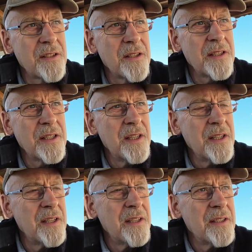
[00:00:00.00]
to the
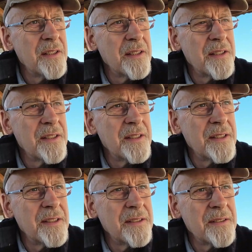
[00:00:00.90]

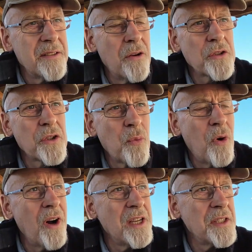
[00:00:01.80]
not so
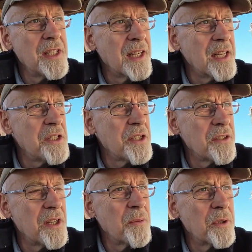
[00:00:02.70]
wise English
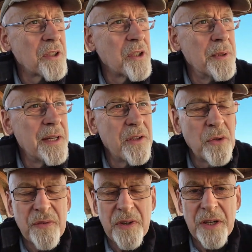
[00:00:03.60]
who don't want to come and have a
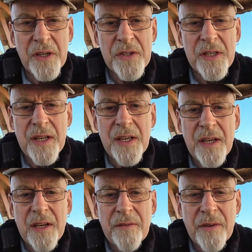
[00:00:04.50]
look first
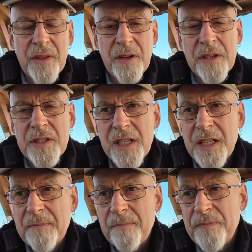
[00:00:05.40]
for
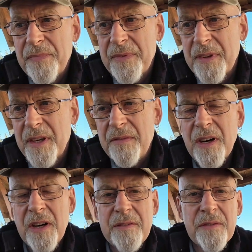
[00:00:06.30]

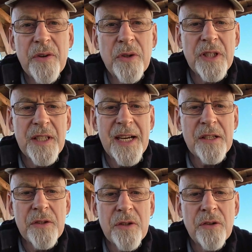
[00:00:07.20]
35 to
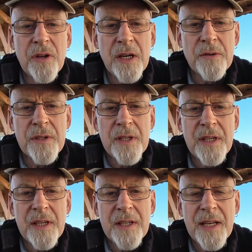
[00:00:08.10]
40,000 euros.
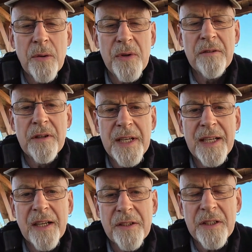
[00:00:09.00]
Now, when you're in
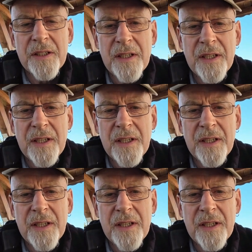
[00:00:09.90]
England,